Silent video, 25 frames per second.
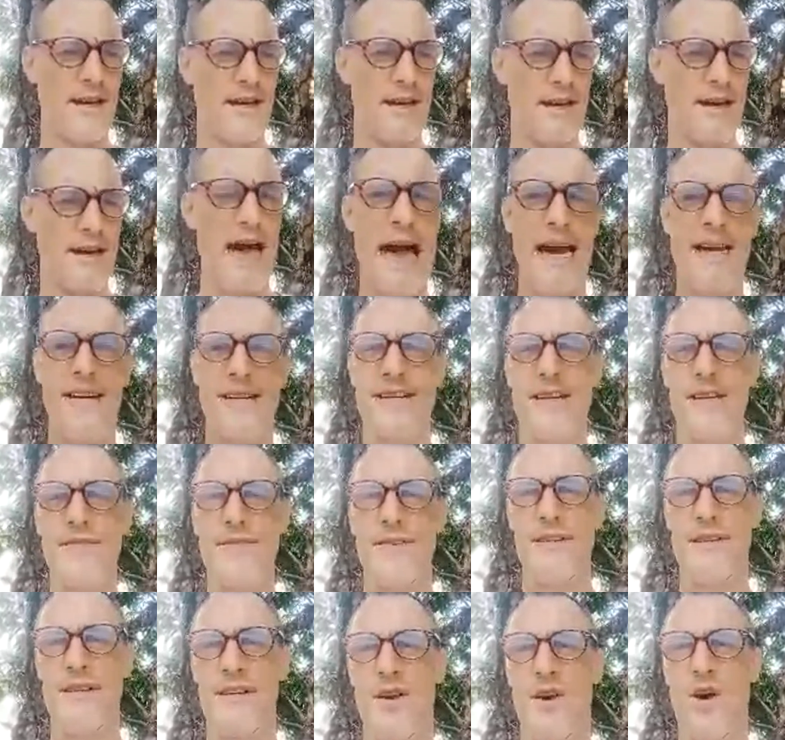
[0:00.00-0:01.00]
active
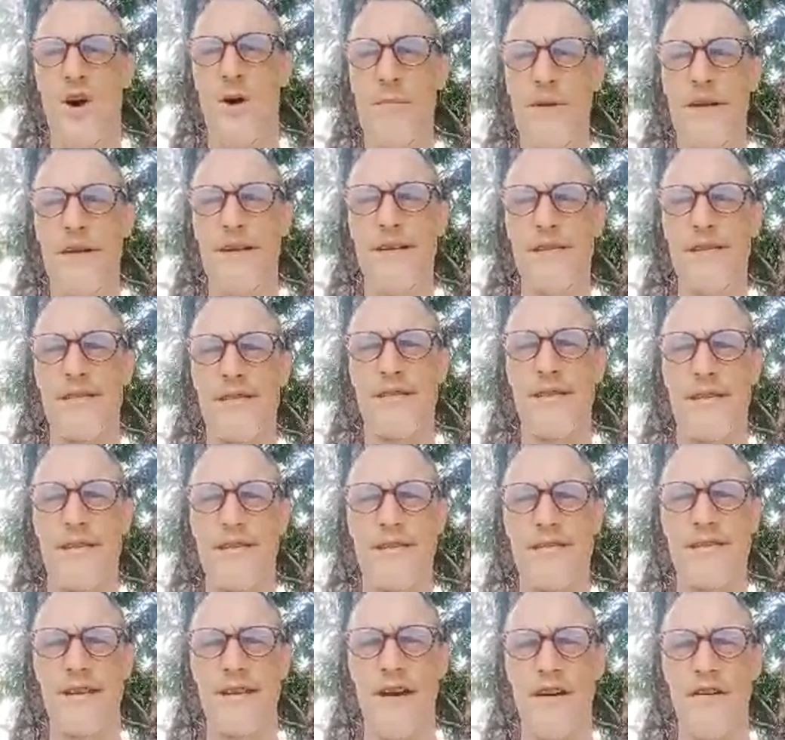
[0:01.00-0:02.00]
in the comments and
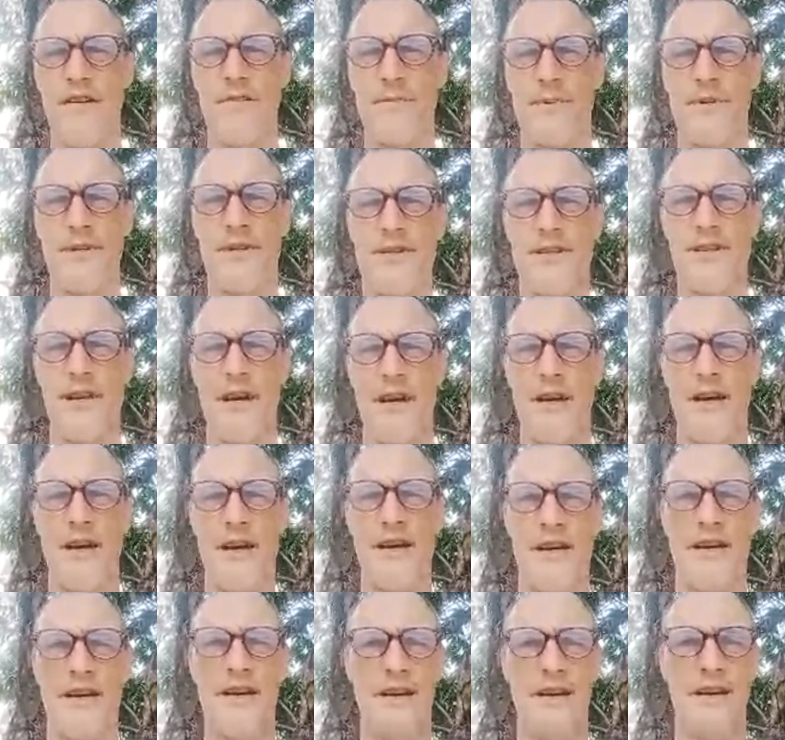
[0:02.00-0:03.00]
stuff, but
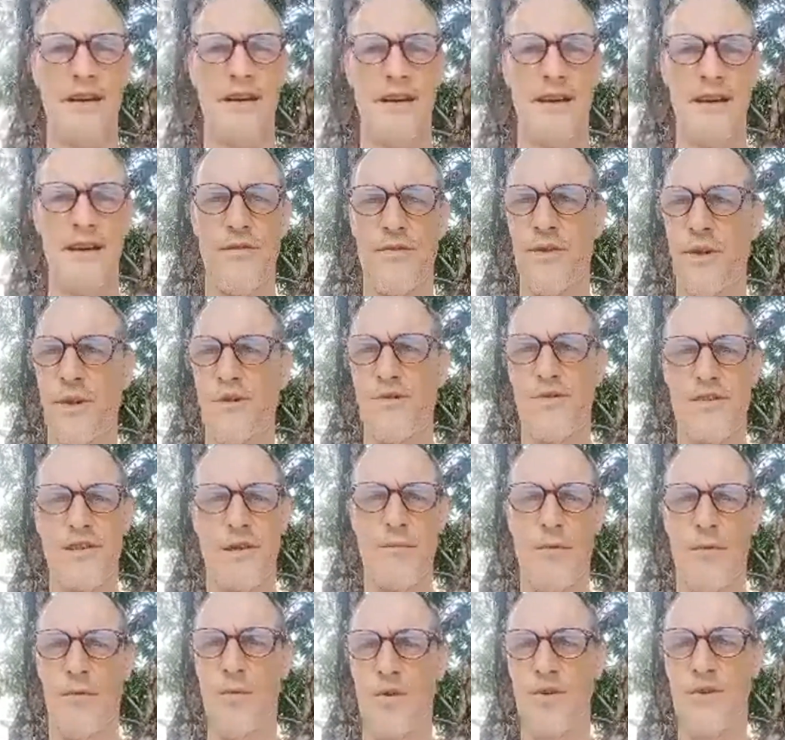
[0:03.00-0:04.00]
if
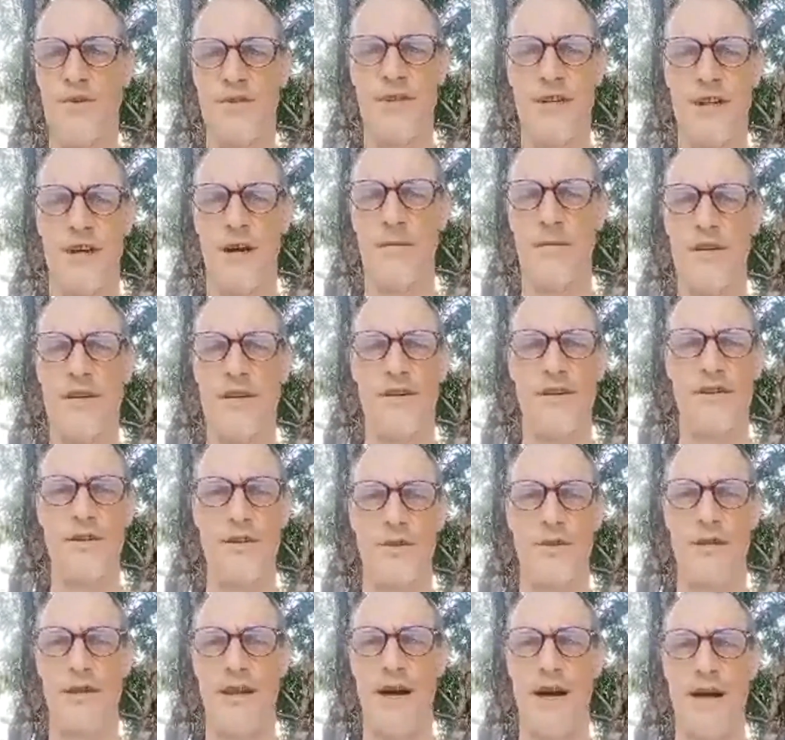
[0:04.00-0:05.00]
someone wants to come in and do a
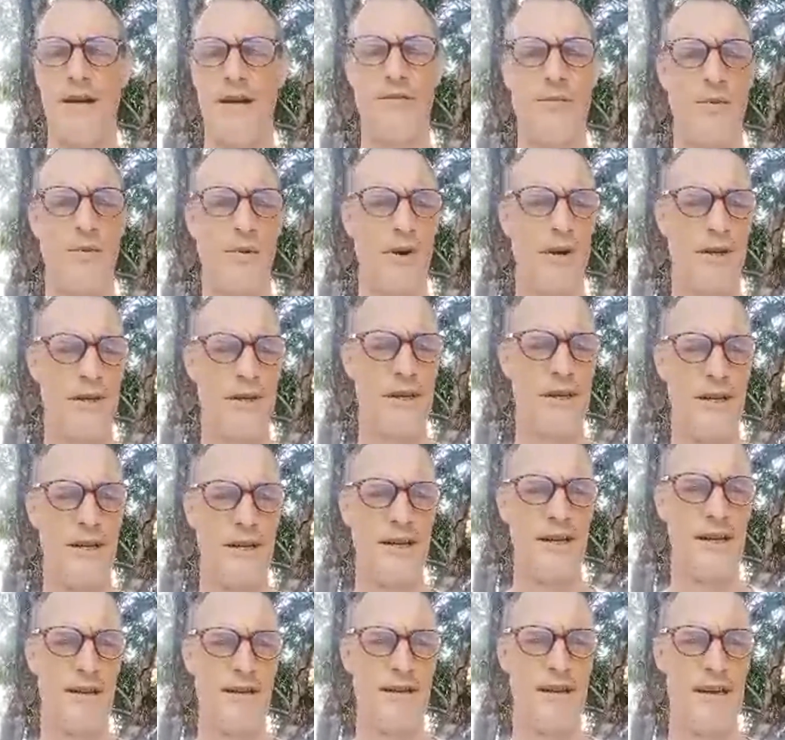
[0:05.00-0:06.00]
live one,
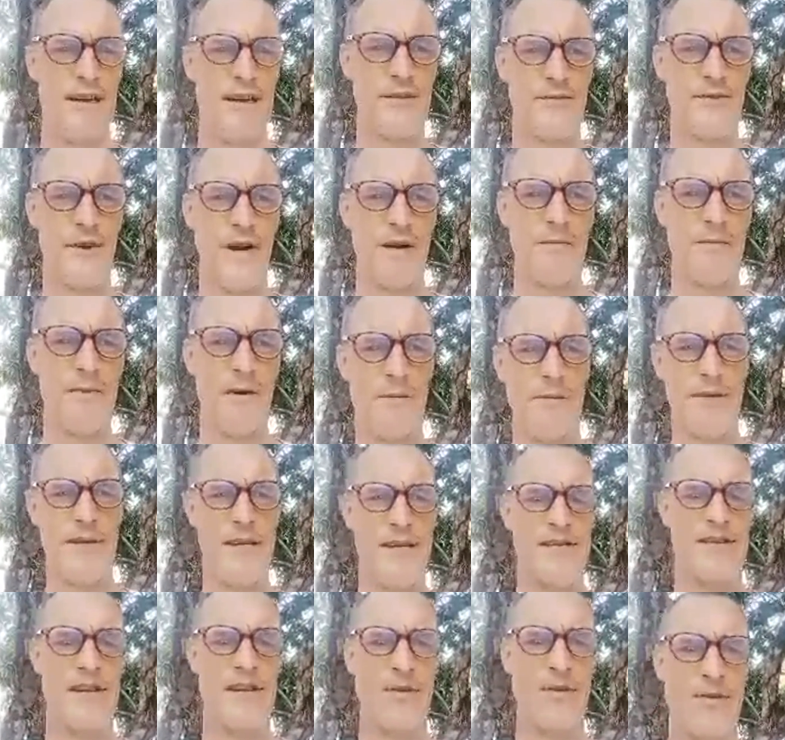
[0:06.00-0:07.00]
that's fine by me.
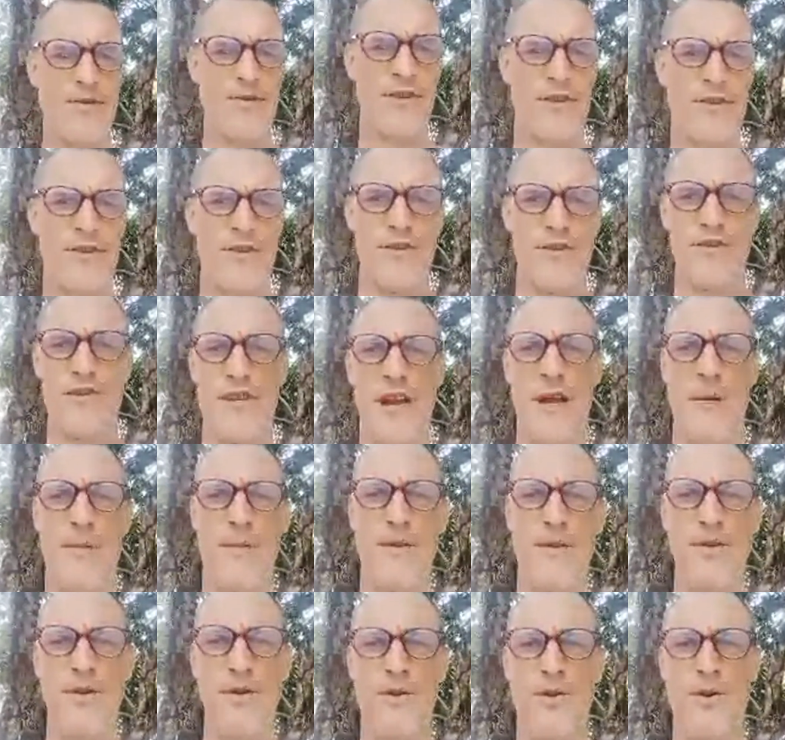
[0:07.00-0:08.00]
So we'll just set up a
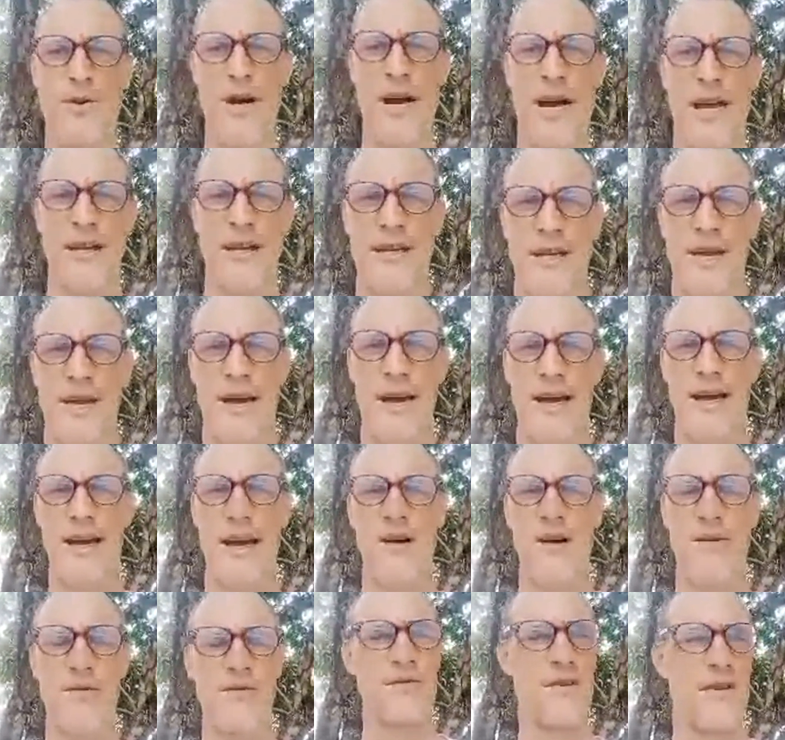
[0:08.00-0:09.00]
Google
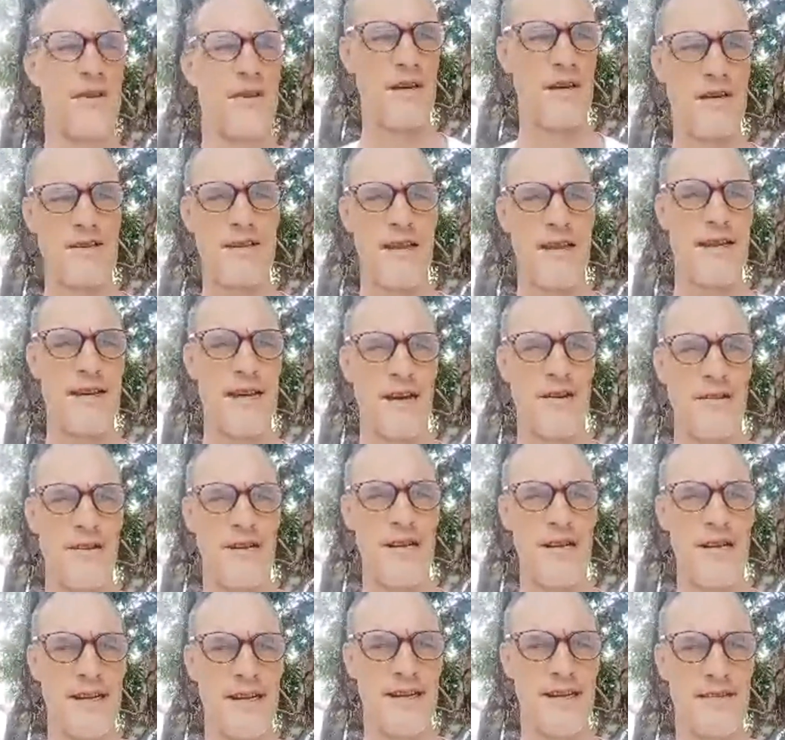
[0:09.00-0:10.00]
Hangout, send out
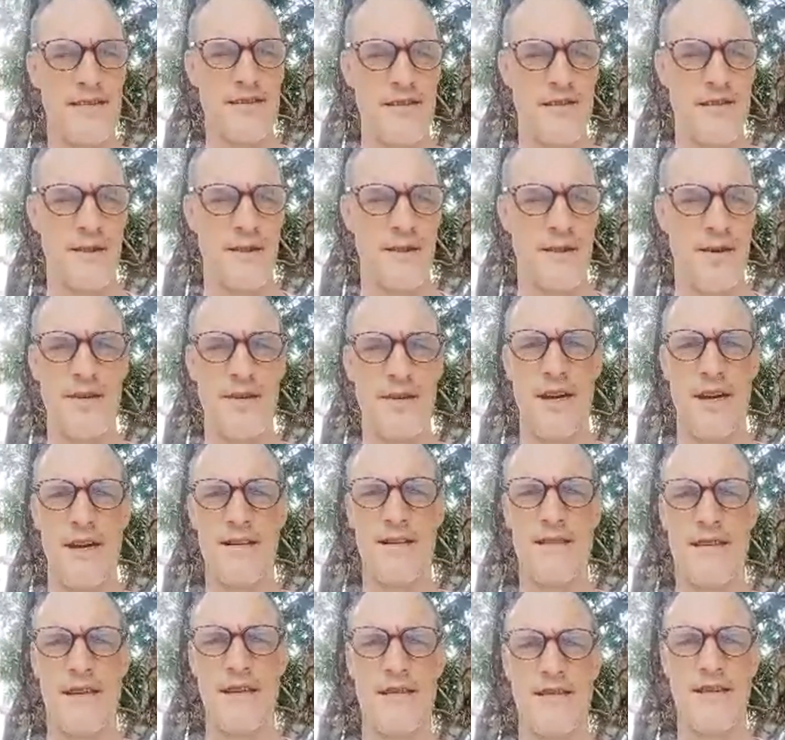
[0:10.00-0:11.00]
links to anyone that
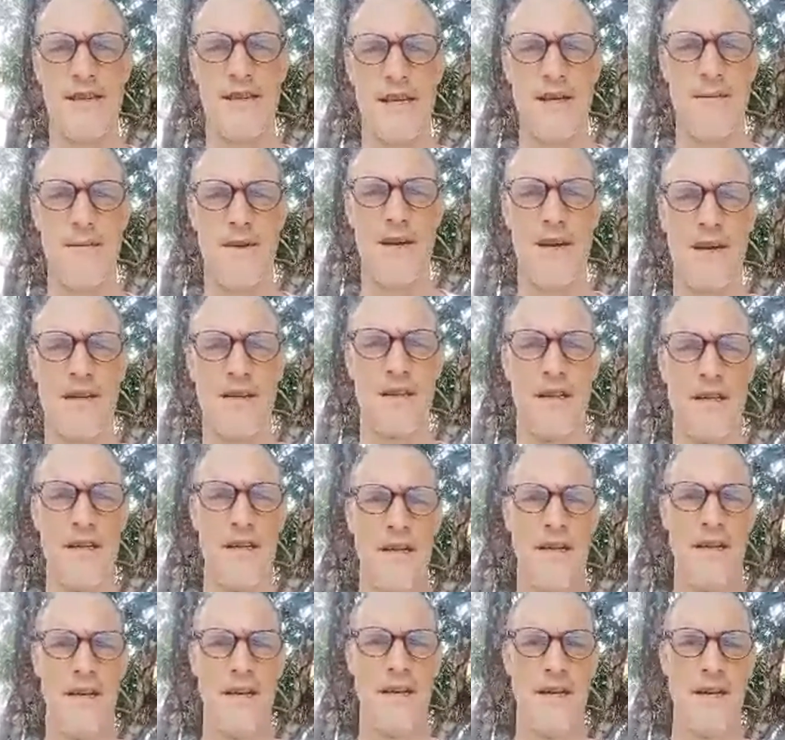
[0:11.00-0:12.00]
sends an email.
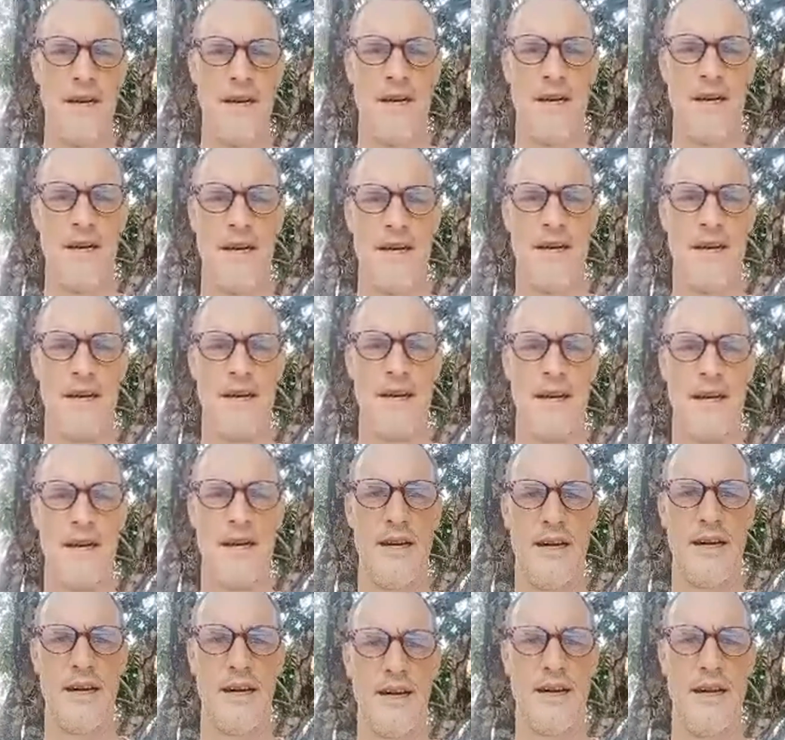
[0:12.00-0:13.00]

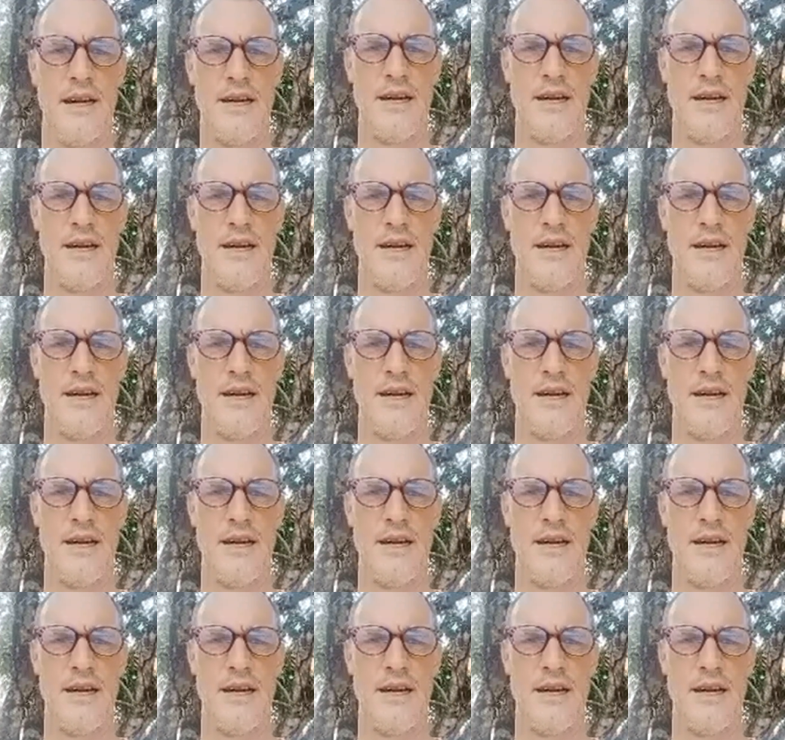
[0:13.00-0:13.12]
Yeah,